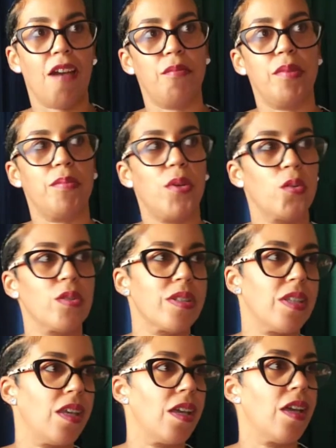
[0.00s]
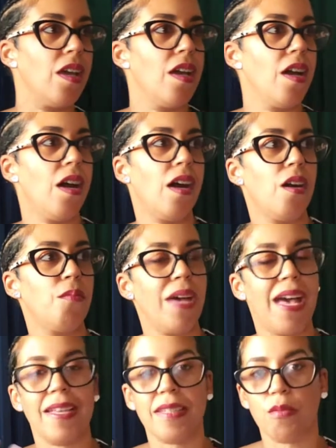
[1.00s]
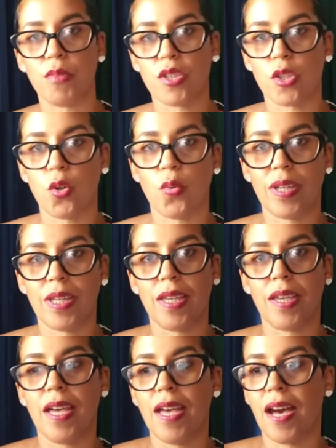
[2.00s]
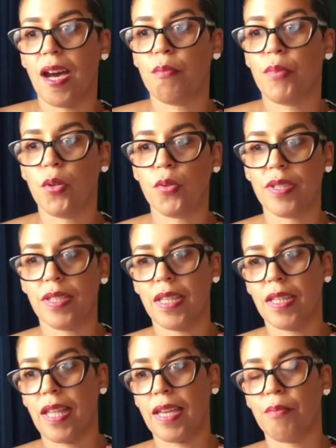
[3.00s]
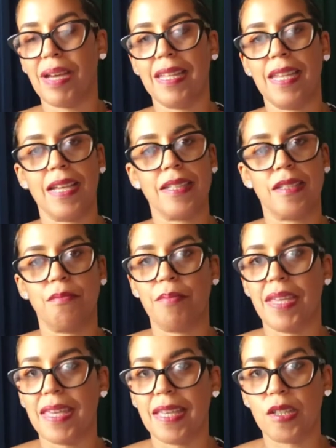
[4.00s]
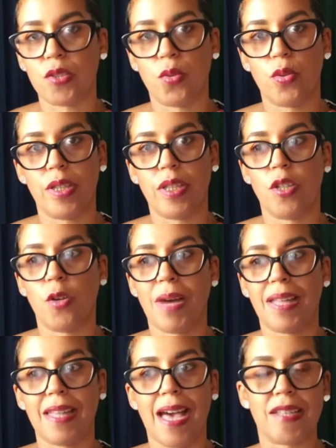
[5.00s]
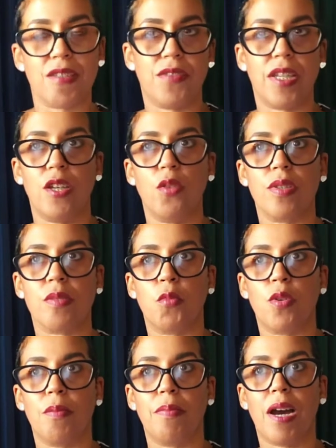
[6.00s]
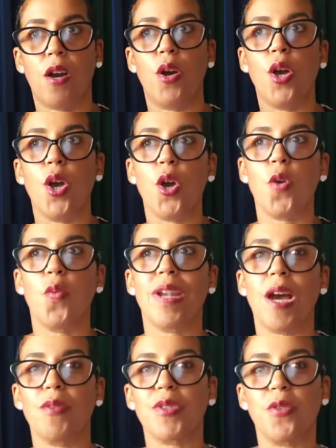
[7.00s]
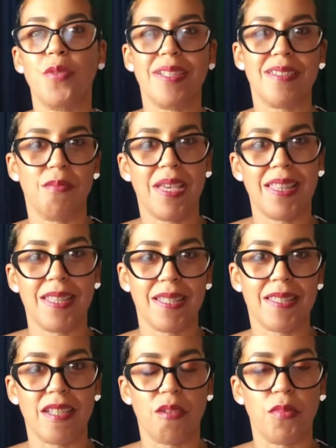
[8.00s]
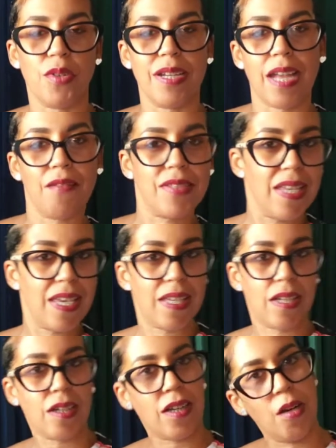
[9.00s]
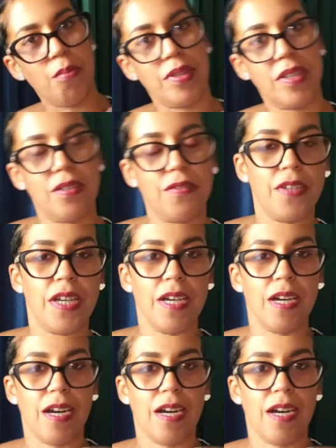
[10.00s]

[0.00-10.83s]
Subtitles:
have been posting as I'm sewing, I'm posting like my next makes, or, you know, my last video was more about what I was going to make this summer, and I've taken a couple of